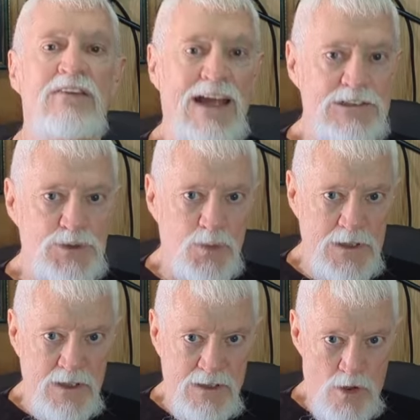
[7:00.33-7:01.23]
That's
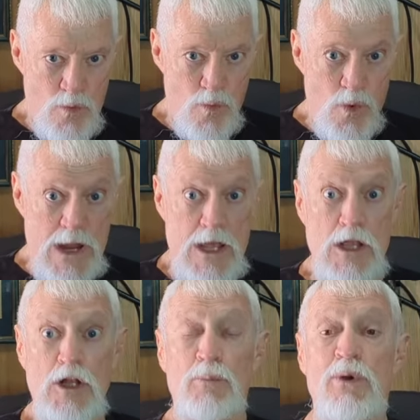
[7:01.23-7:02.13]
when the
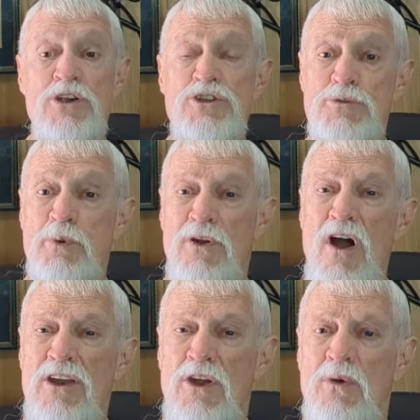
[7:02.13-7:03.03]
real pressure is put
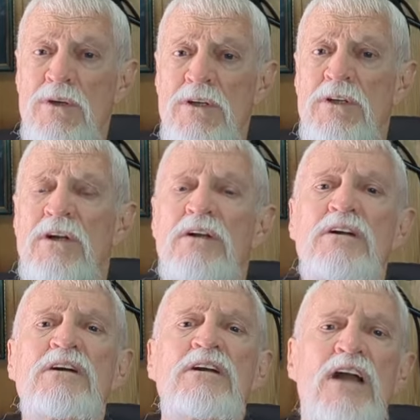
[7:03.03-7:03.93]
on you.
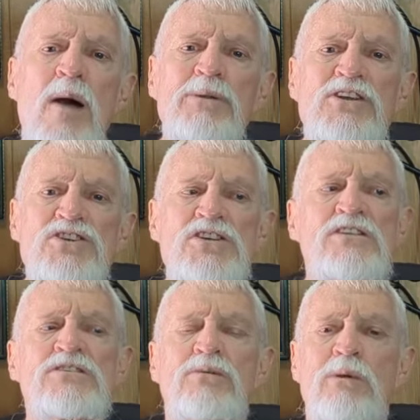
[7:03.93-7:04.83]

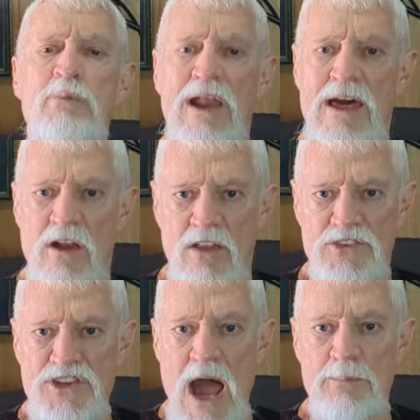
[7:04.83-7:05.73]
Competitions, we pull out all
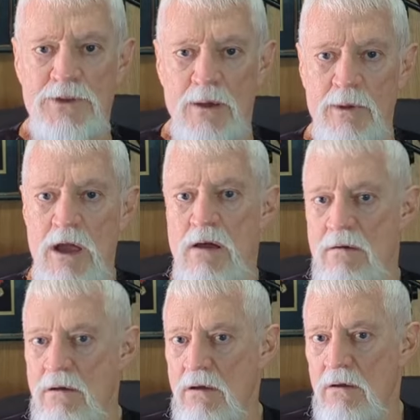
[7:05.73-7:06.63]
the stops and we go.
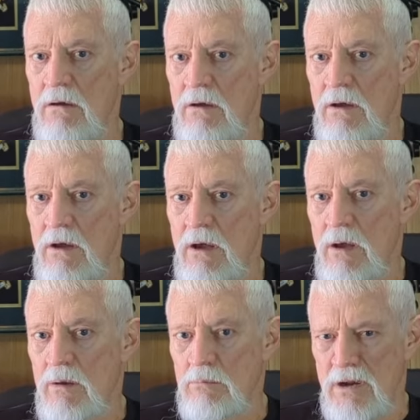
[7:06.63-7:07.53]

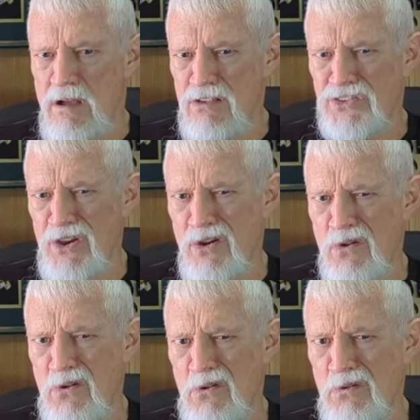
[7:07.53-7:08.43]
But
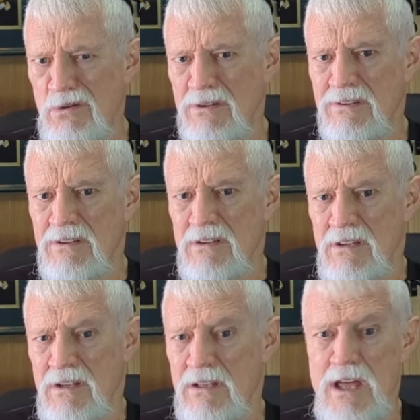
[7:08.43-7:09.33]
also,
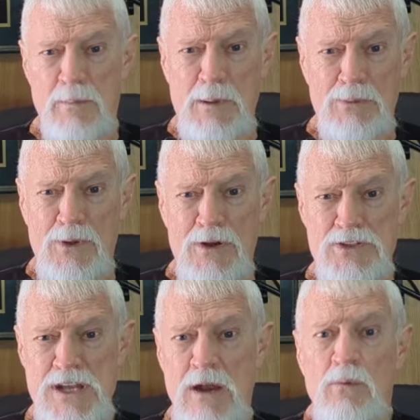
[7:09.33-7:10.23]
a lot of people don't
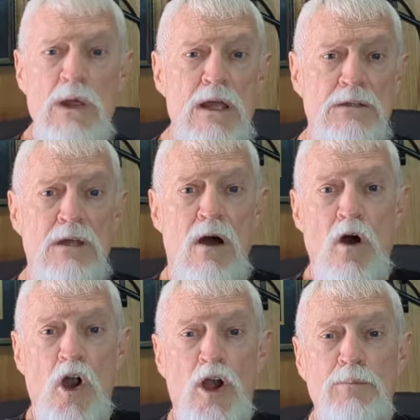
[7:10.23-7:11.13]
understand, we hit the
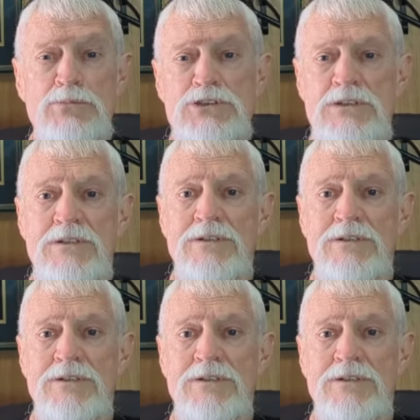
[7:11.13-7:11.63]
arms.